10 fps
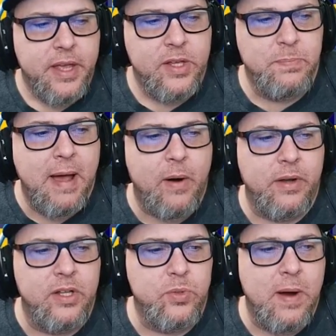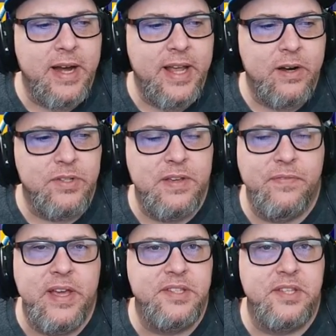His power against right-handers, he
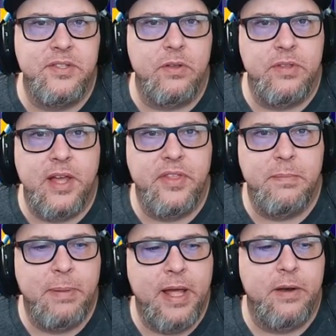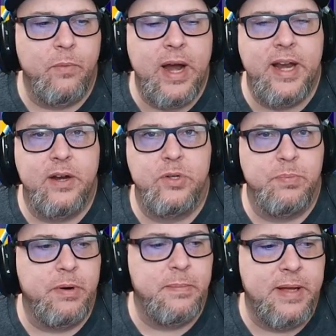faces nothing but right-handers
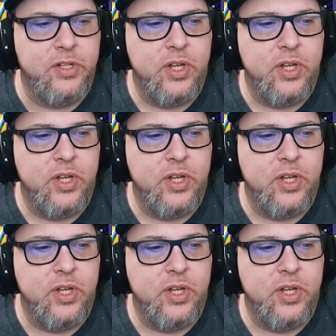pretty much,